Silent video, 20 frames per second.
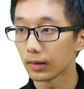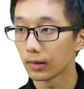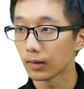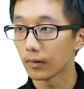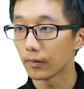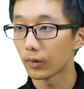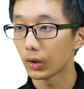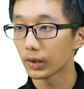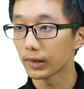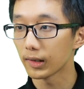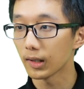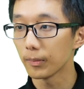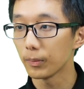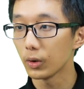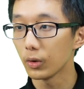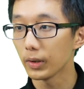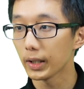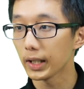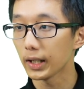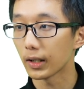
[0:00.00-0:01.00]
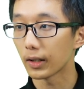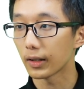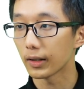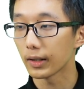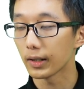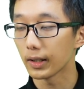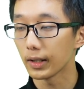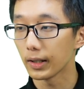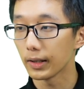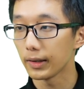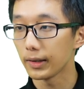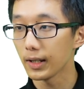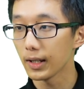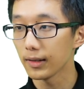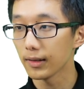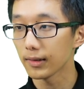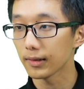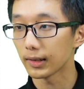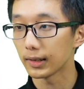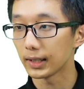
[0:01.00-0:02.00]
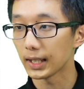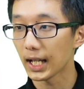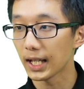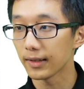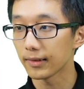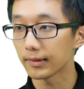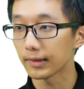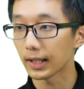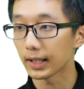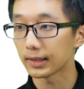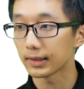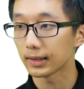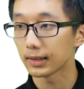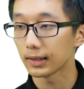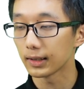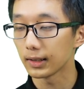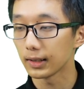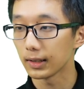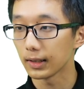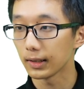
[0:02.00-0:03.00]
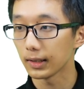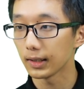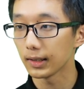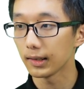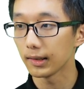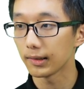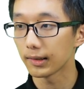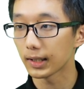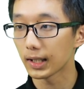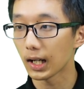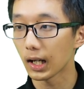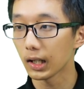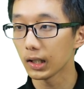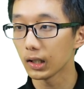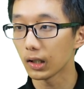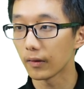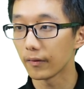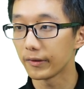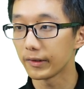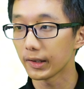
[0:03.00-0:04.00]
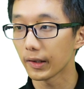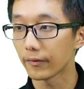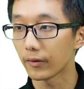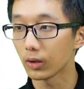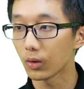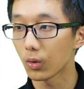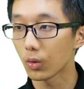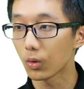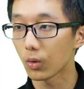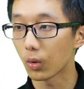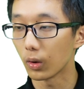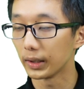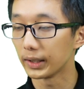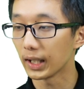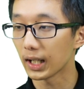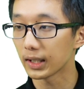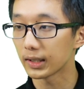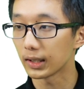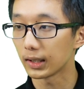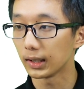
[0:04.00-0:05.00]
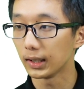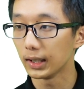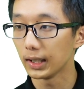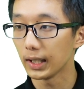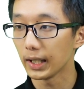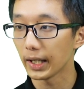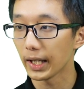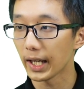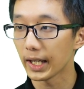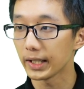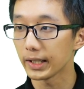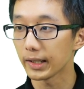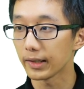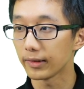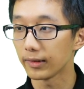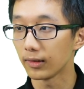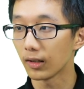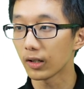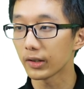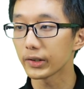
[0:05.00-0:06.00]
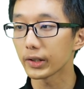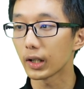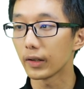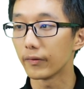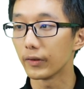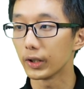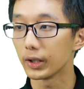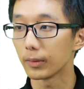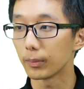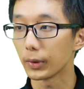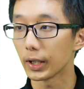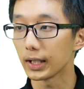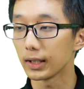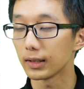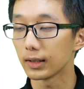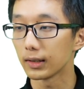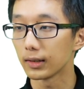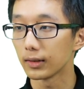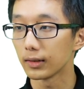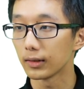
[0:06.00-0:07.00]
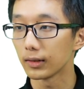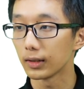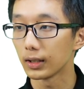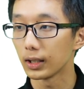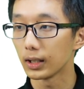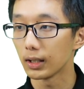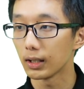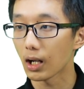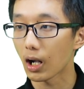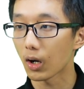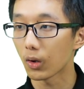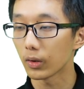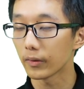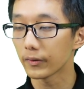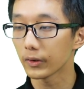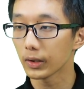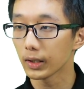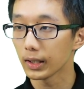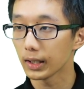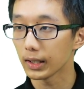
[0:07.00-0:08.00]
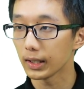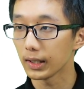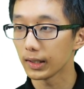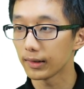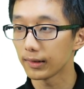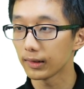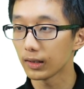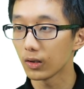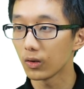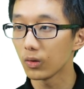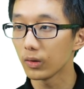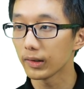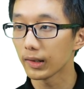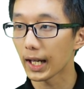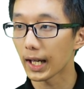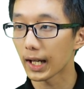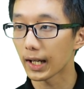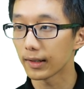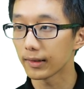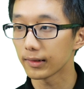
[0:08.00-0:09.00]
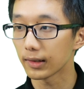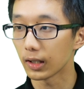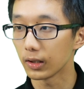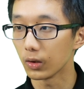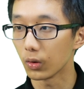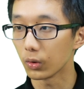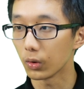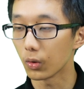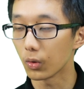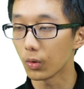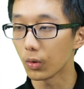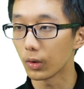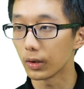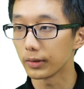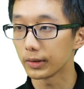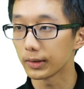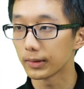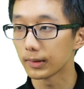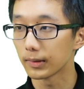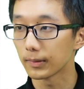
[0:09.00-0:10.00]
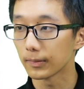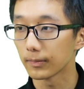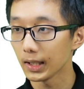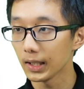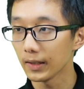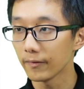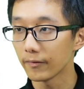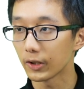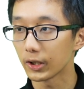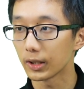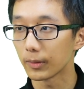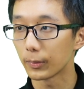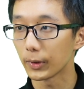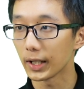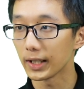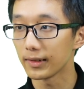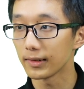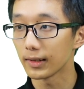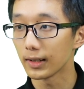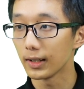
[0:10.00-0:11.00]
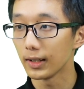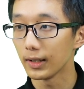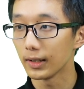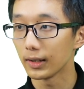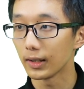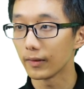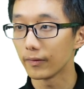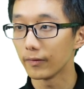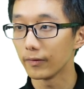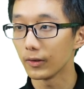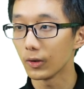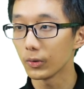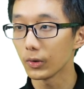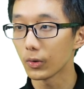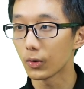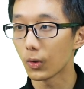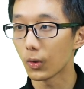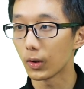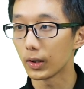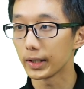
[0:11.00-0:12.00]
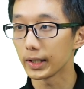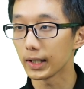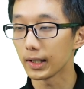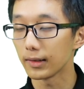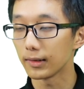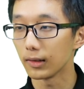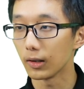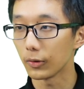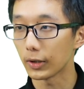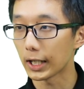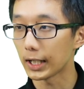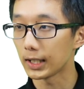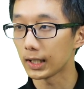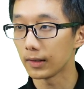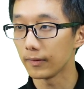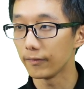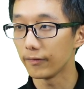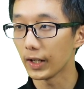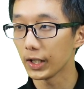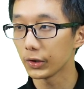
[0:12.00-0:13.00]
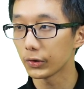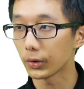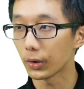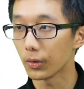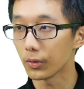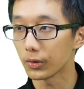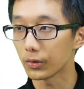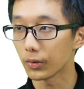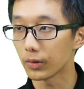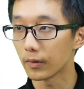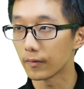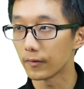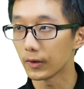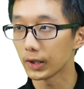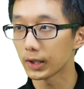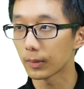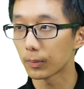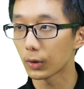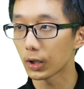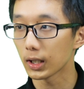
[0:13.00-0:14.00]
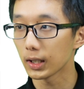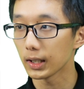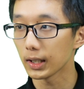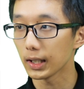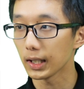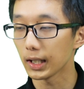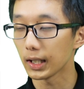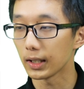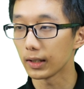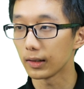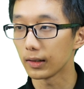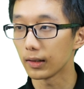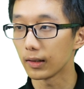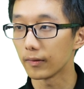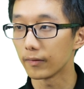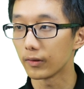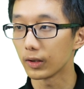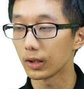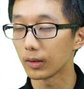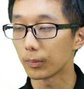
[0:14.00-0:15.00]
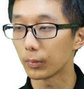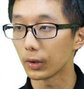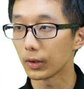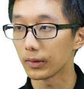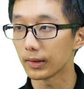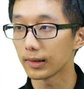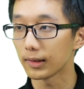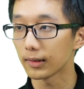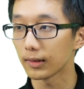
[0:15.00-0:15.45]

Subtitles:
For example, here, this is a lancelet. It is a kind of cephalochordata and is not a vertebrate. However, it still has a notochord cord. In vertebrates, the notochord cord is located ventral to the vertebra in the vertebrae.